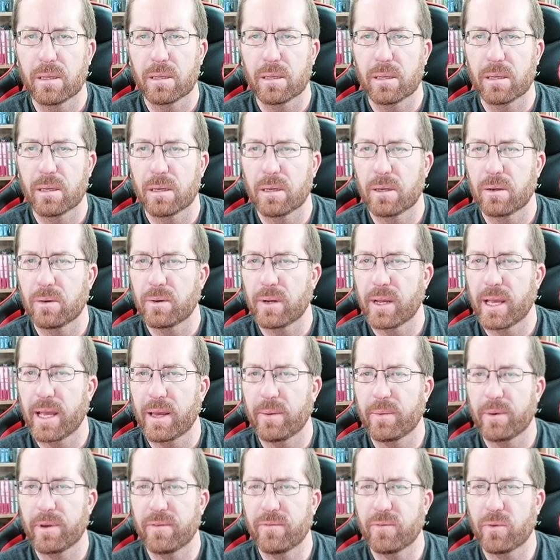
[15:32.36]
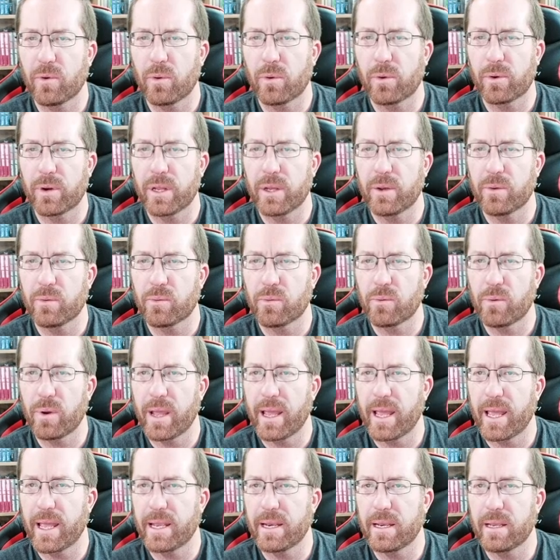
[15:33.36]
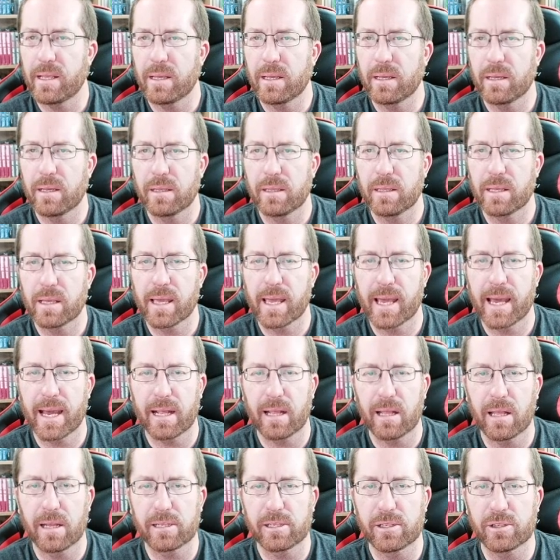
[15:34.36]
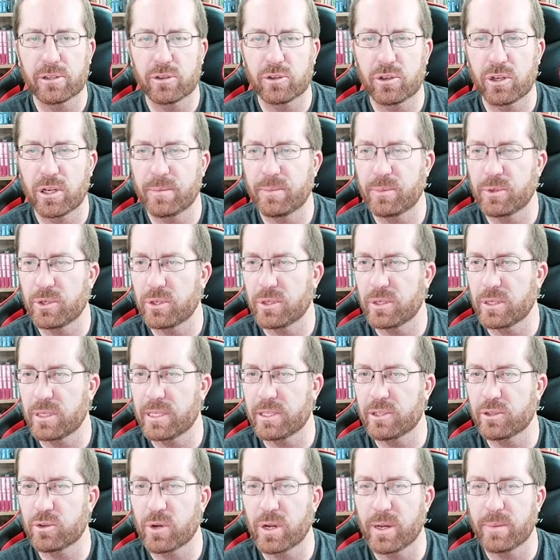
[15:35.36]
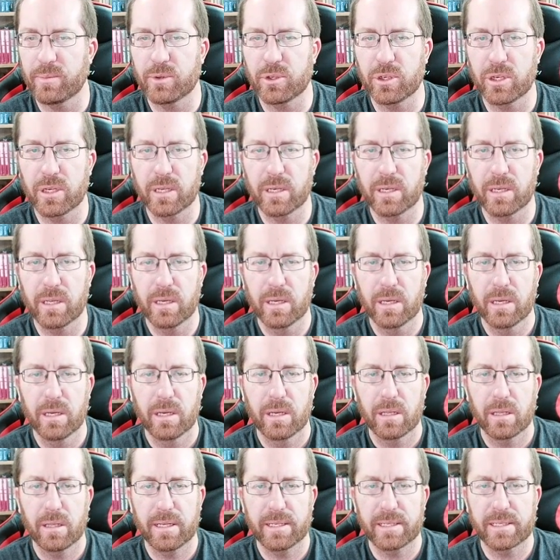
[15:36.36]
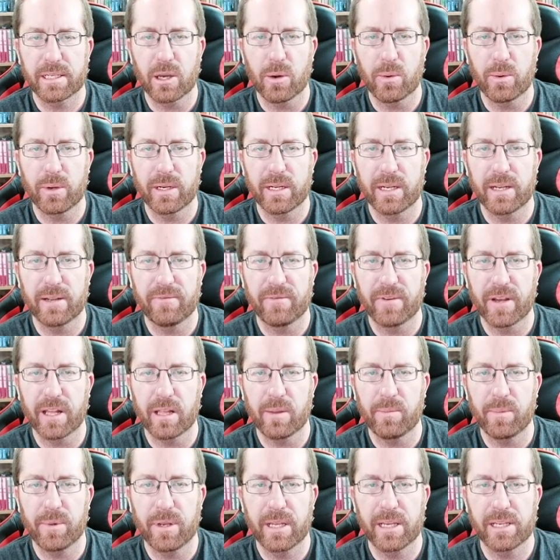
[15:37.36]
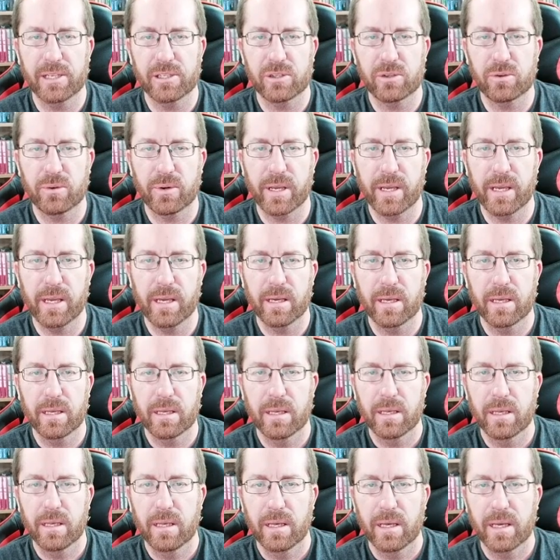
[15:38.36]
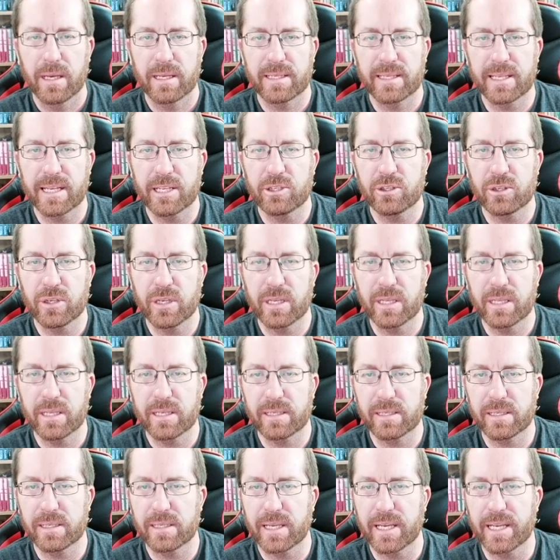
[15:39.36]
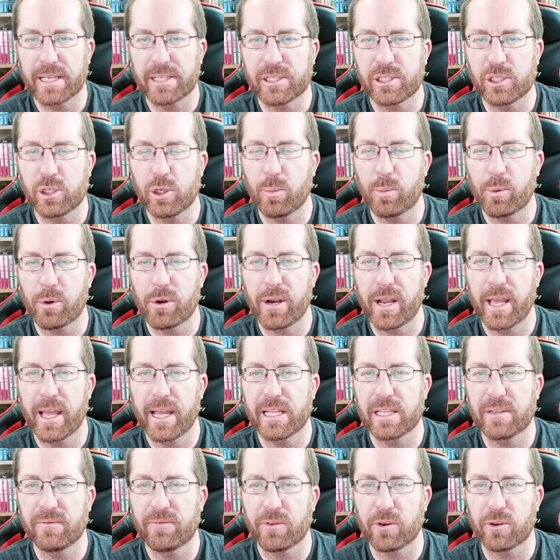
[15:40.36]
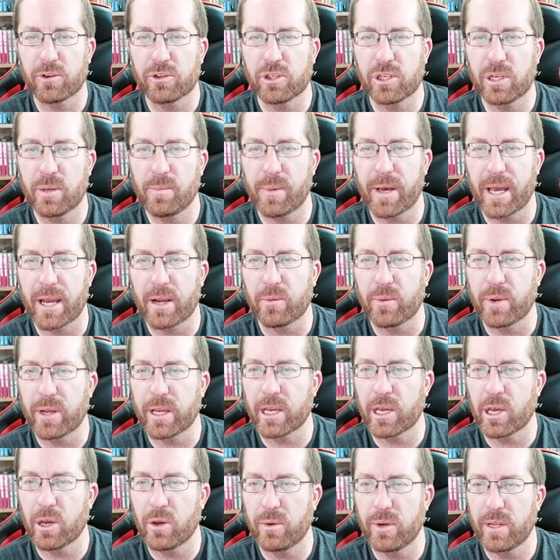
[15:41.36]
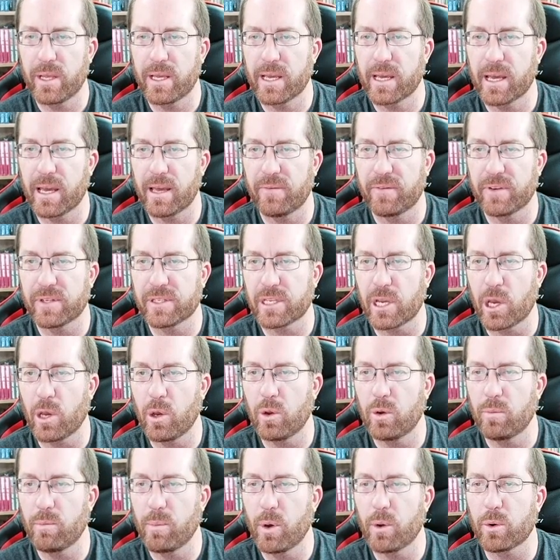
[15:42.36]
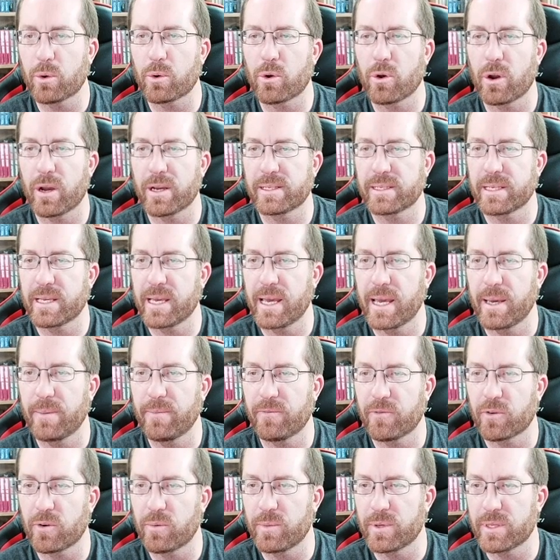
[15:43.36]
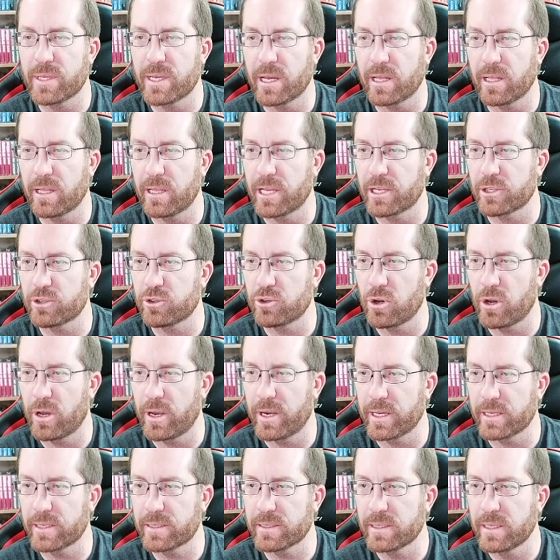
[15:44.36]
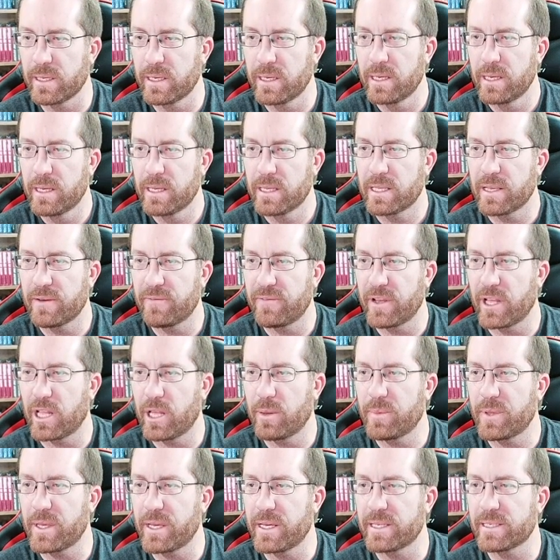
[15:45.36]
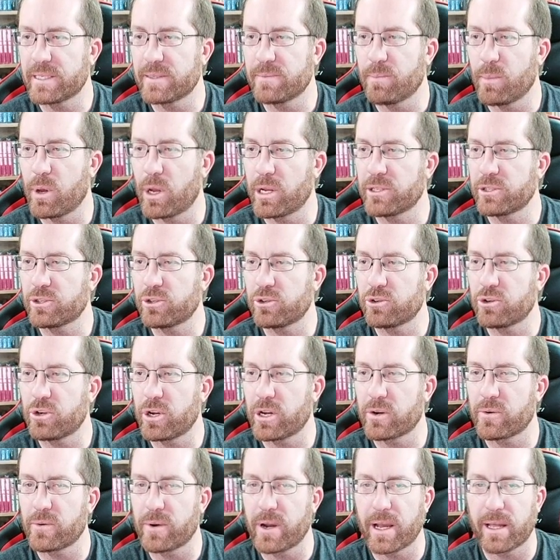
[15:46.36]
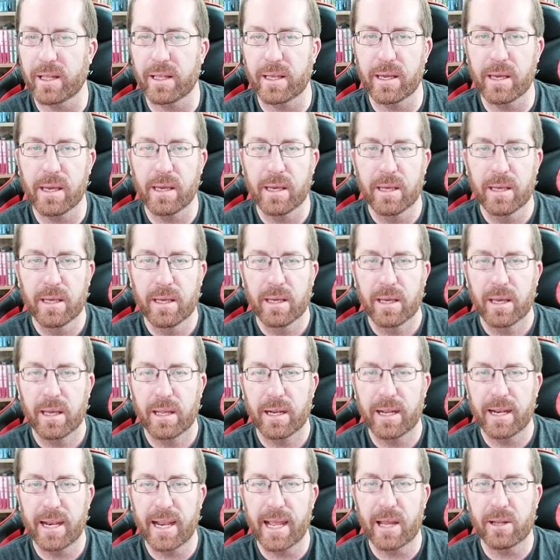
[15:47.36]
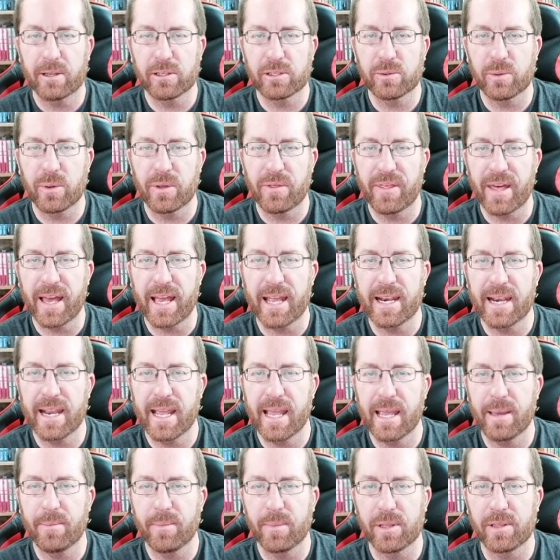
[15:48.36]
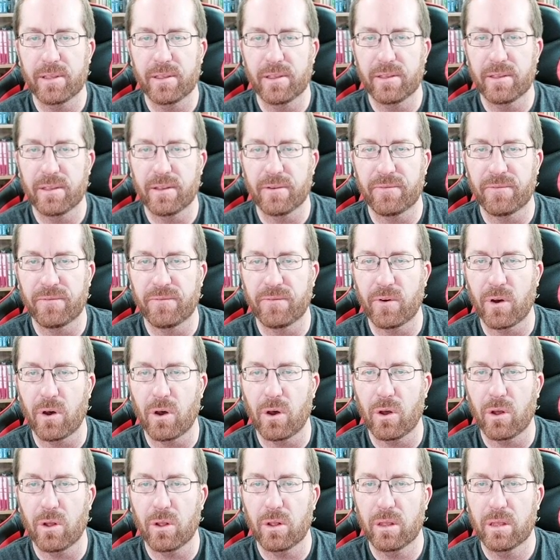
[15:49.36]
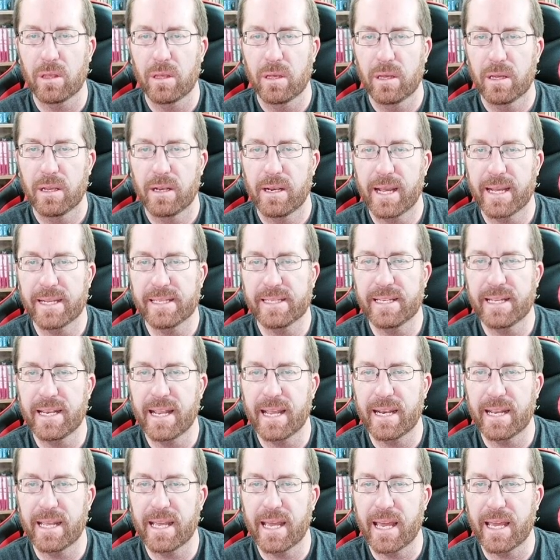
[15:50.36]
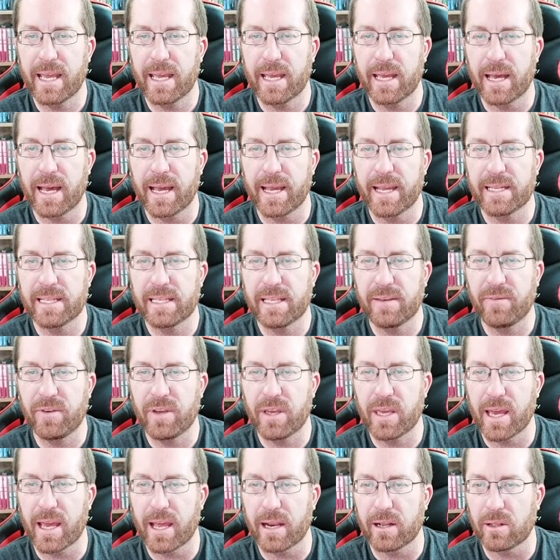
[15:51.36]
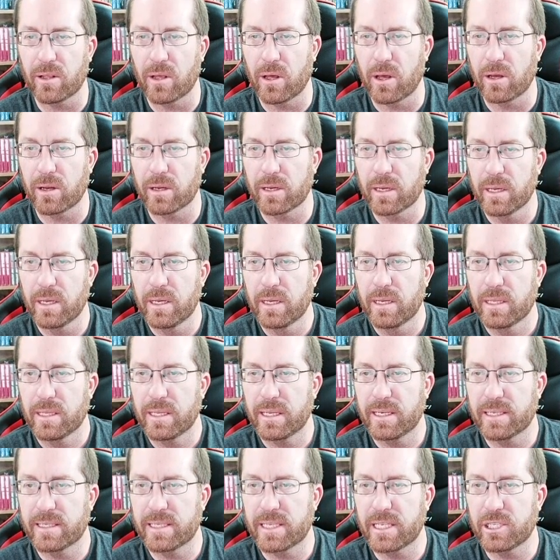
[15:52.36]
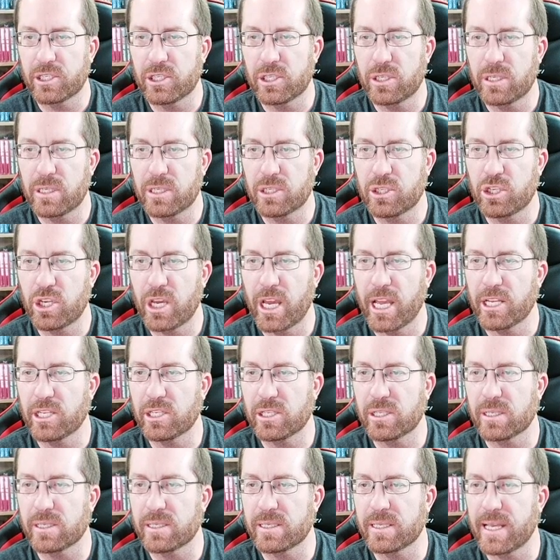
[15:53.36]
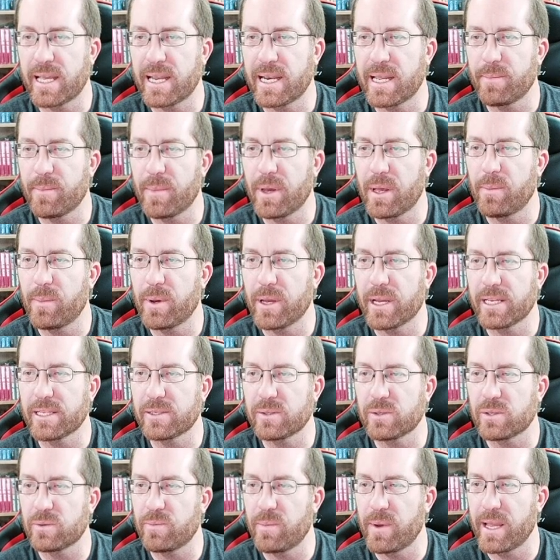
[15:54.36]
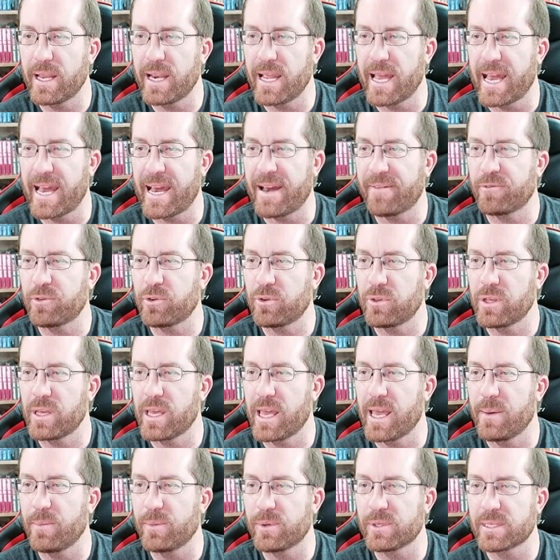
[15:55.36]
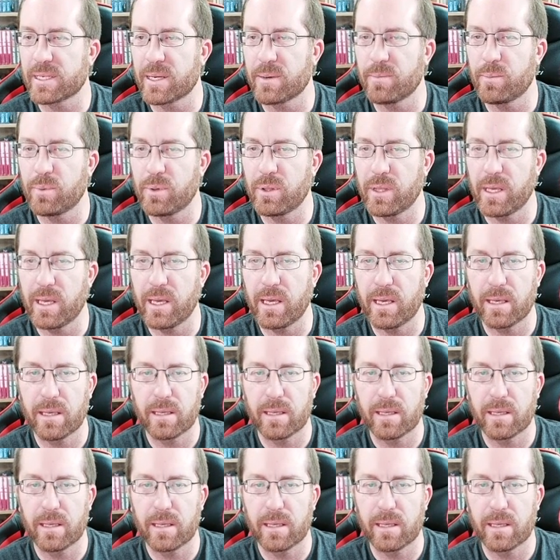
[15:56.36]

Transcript: Alright, we've already read the catalog description. Let's go into development history. Essentially, this is a super enhanced version by Rick Koenig of his own motocross game for Mattel Electronics, developed as Monster Truck Rally and announced with that name in the fall 1988 INTV catalog. The decision to change it to Stadium Mug Buggies was made after the game was complete.